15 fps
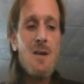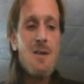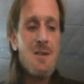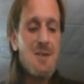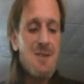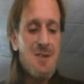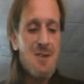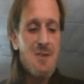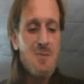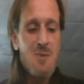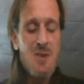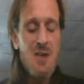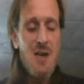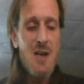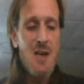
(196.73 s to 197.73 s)
is that
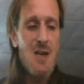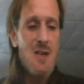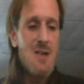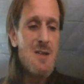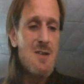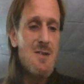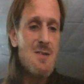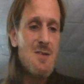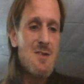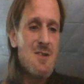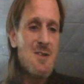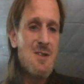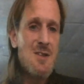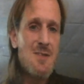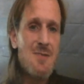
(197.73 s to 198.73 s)
we had
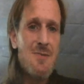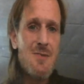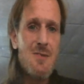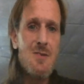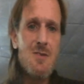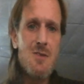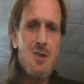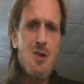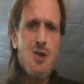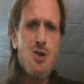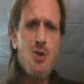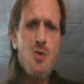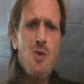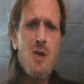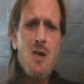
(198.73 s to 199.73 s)
stuff
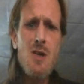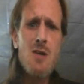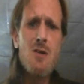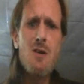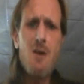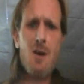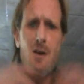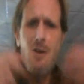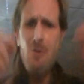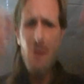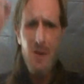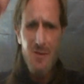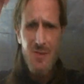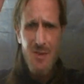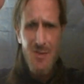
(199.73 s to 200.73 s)
shooting out
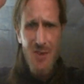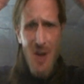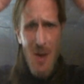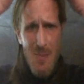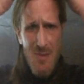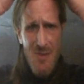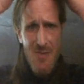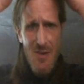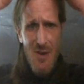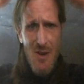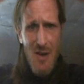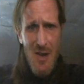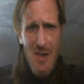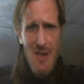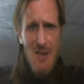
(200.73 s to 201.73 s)
of the tops of our
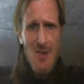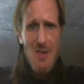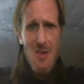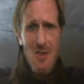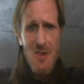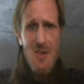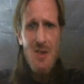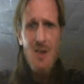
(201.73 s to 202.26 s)
heads.